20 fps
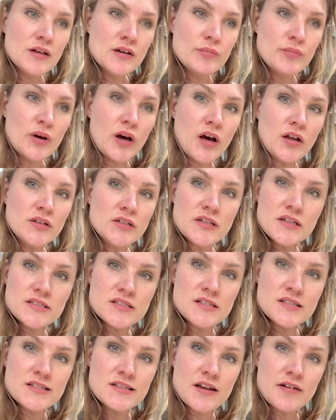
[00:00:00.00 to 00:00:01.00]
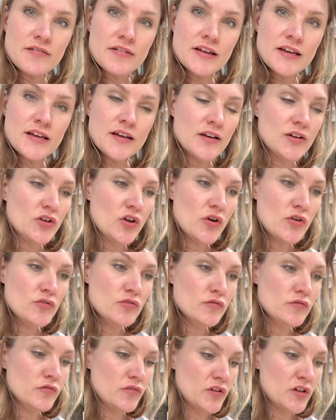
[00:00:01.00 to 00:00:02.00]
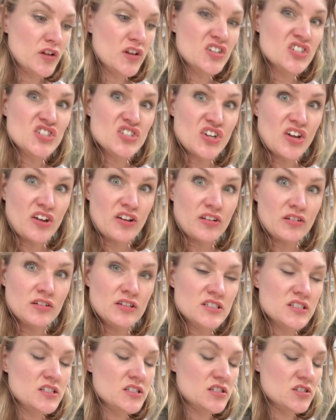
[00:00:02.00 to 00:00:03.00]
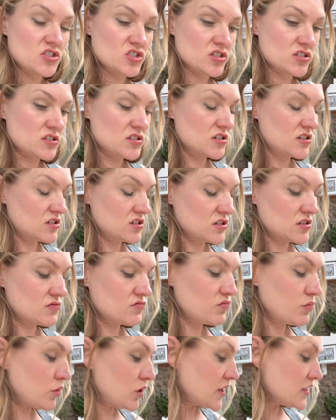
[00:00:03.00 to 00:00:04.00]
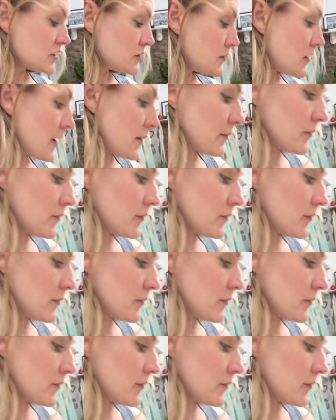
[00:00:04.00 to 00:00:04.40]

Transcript: But unnecessary and overdone is just, it just winds me up.